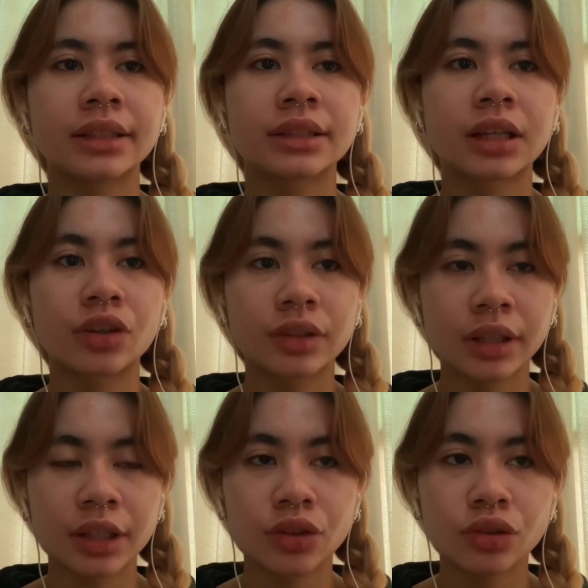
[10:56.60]

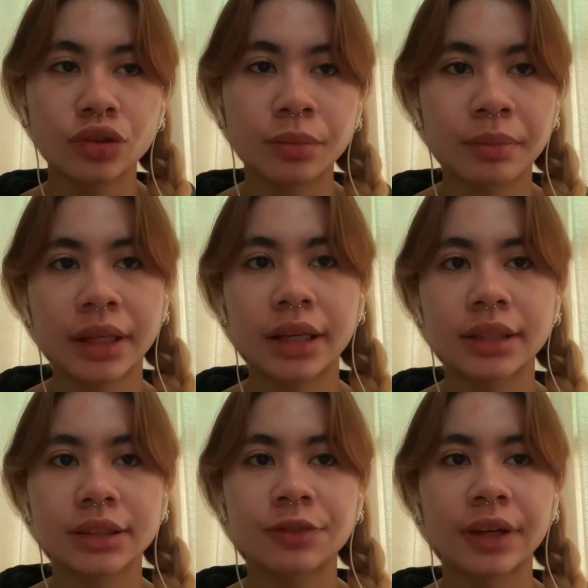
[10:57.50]
continue to meet
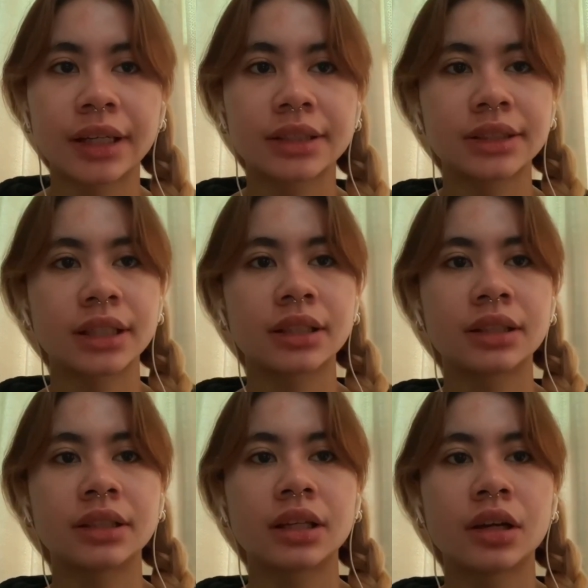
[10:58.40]
its financial
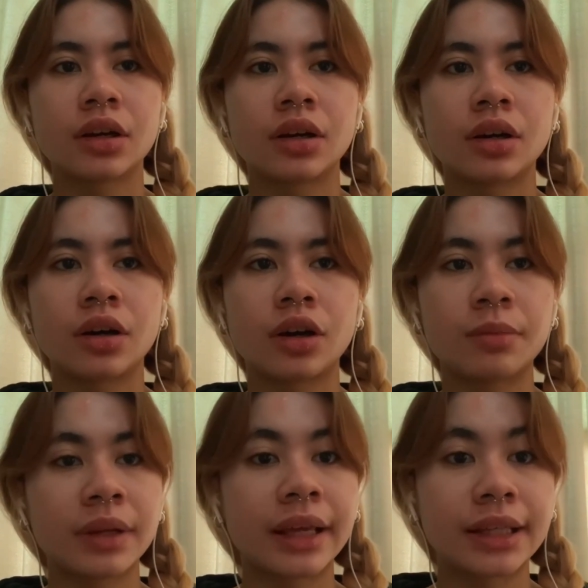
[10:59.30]

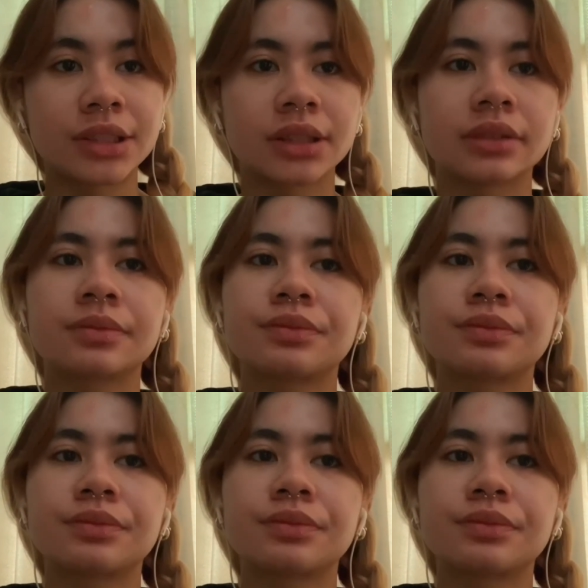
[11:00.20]
obligation.